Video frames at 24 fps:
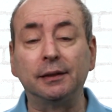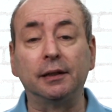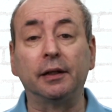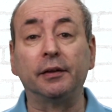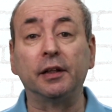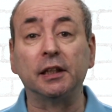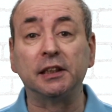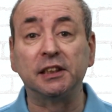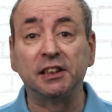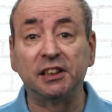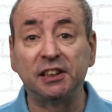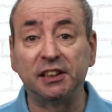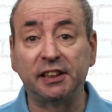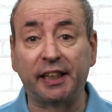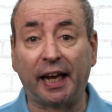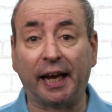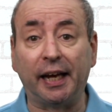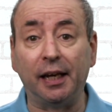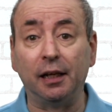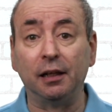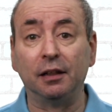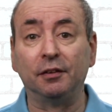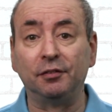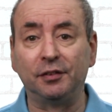to the
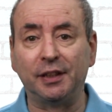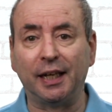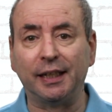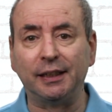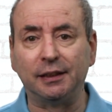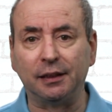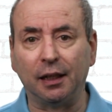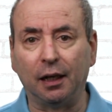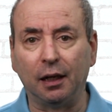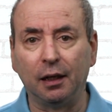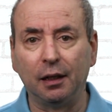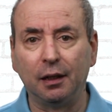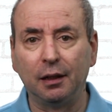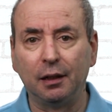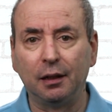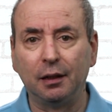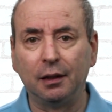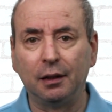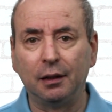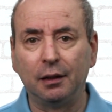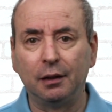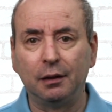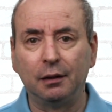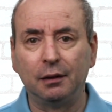scale of data
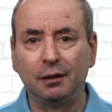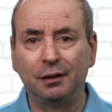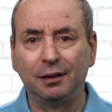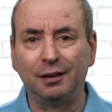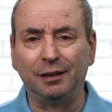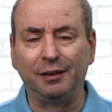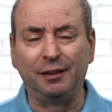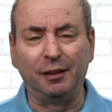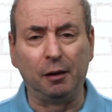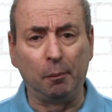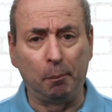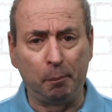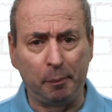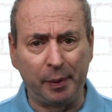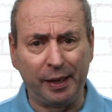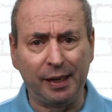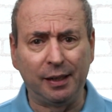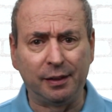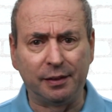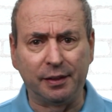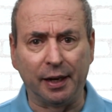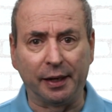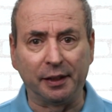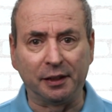that
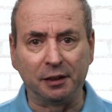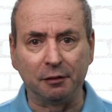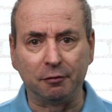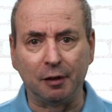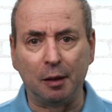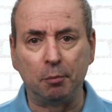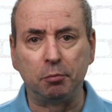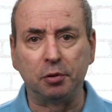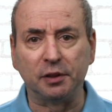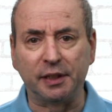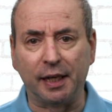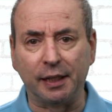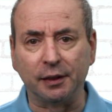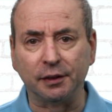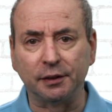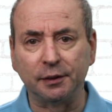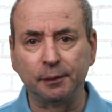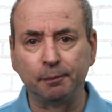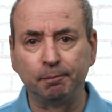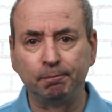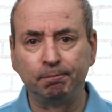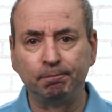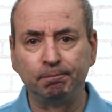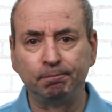big data represents.